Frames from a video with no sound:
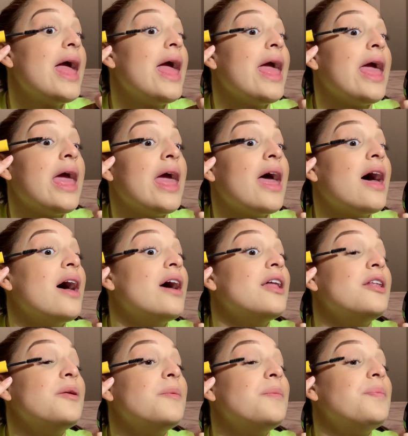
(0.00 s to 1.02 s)

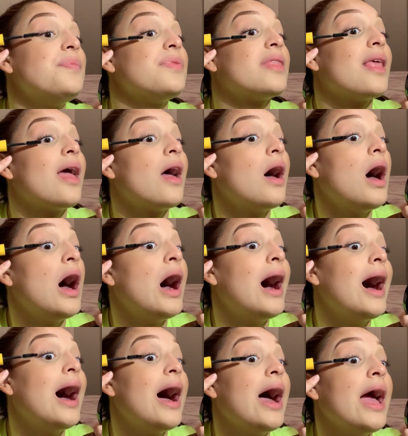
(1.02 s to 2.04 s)
And
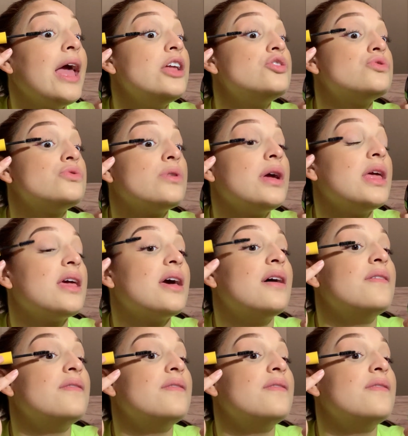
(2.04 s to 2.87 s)
I drank a